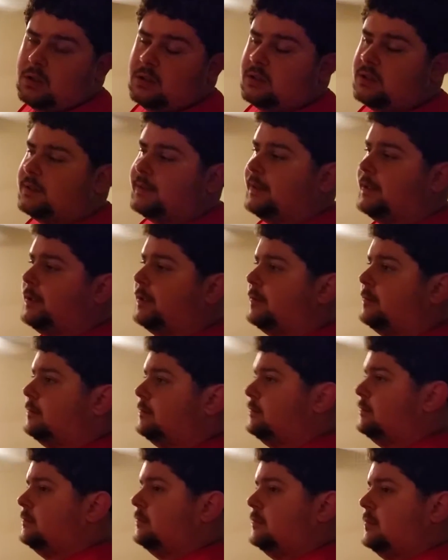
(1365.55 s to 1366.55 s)
So
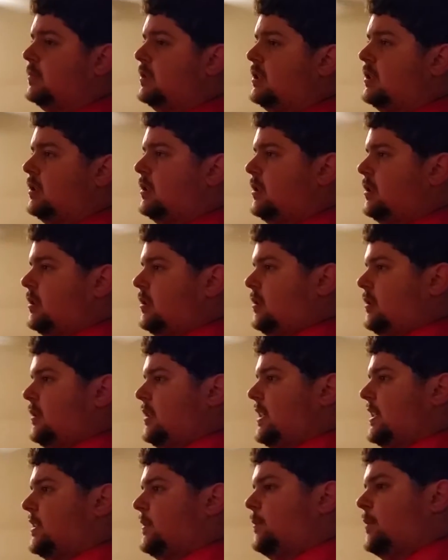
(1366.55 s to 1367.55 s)

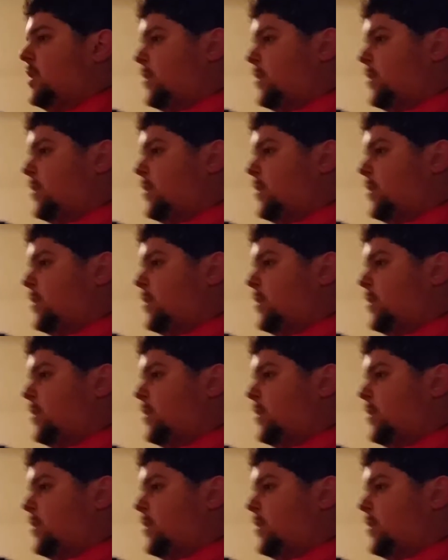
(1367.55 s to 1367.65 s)
it's